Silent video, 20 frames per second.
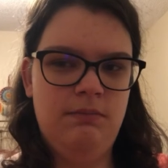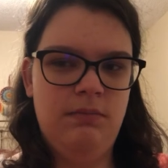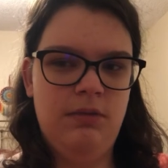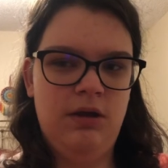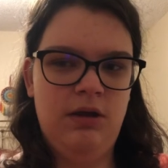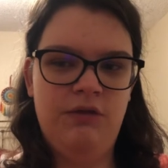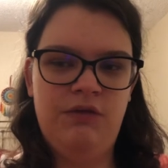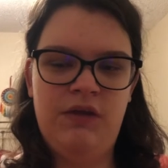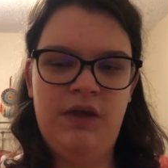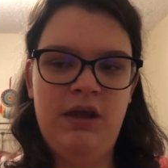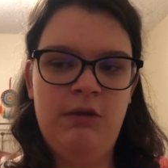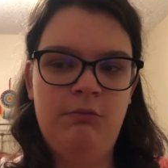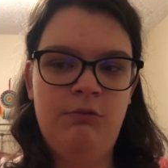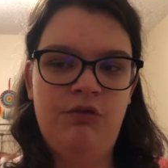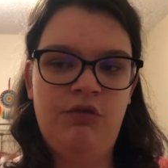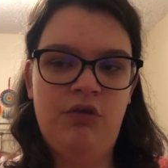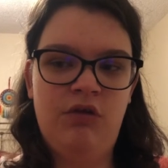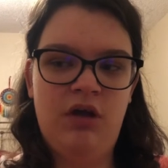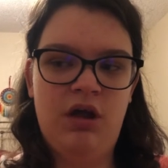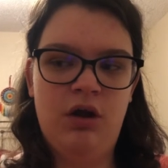because he was
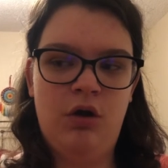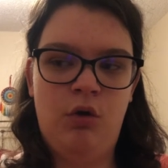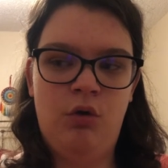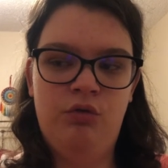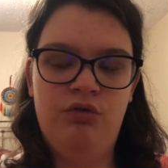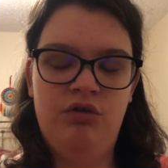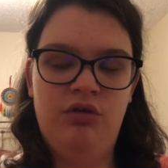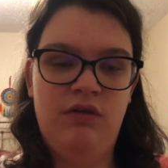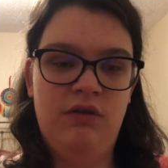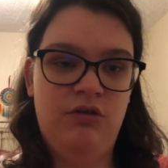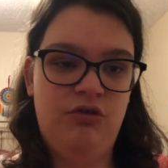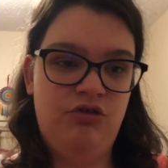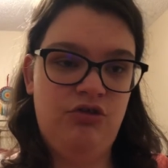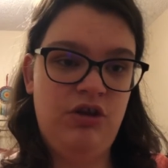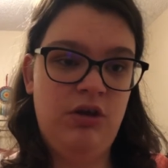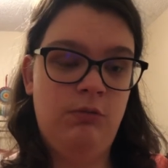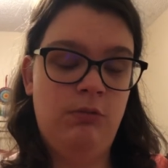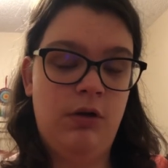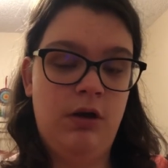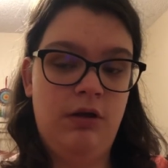a lot older than
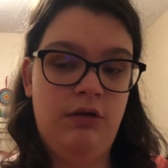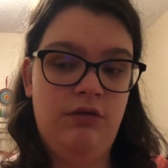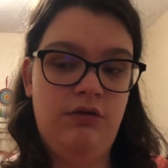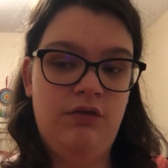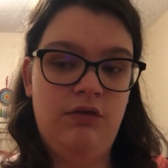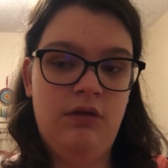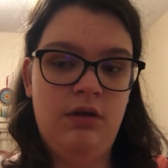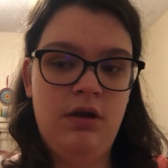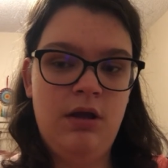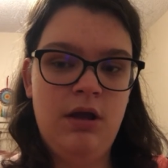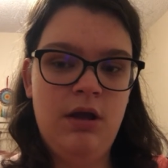she was.